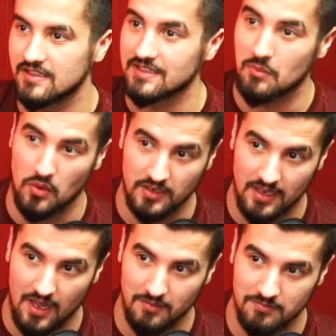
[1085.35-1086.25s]
There's more to
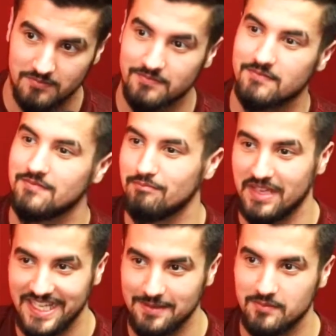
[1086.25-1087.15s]
come.
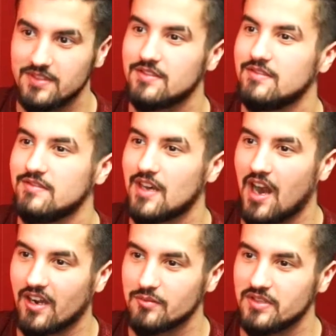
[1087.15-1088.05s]
Memes,
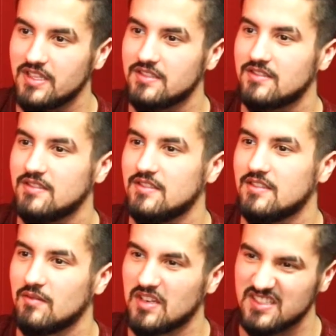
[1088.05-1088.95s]
horribleness.
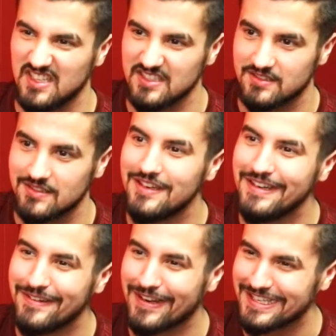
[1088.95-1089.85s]
What is this?
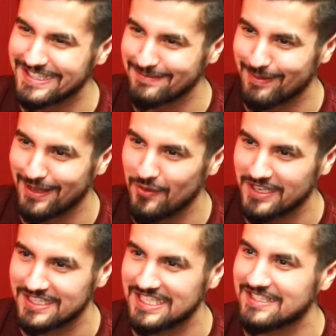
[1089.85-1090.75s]
What is this below
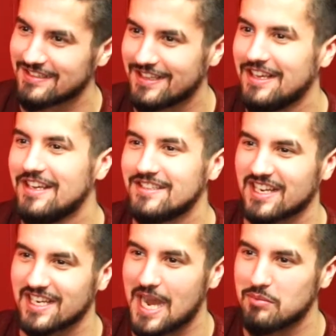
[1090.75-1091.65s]
here? Jesus. Is it
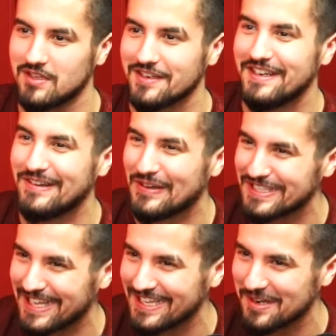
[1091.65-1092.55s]
a goblin?
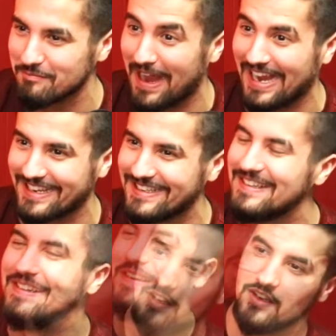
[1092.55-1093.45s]
What's on your back?
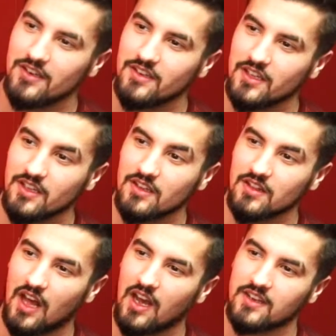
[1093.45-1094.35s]
Here
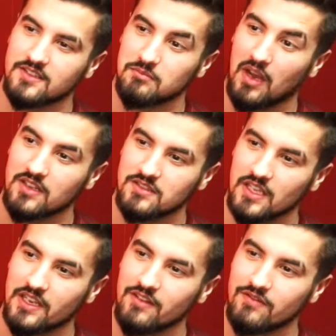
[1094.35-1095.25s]
lies my
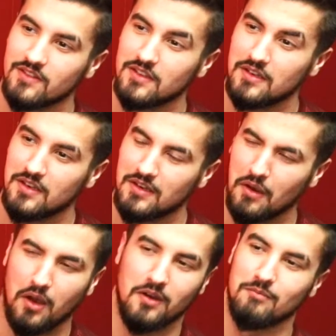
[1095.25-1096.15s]
saved,
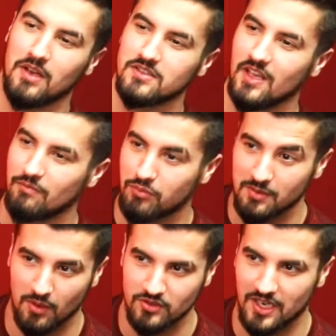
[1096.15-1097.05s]
oh, my saved
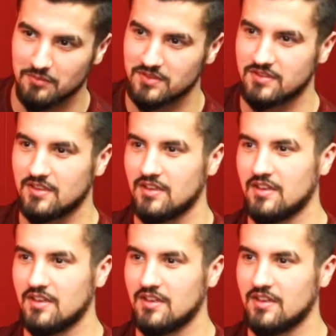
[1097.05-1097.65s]
primo gems.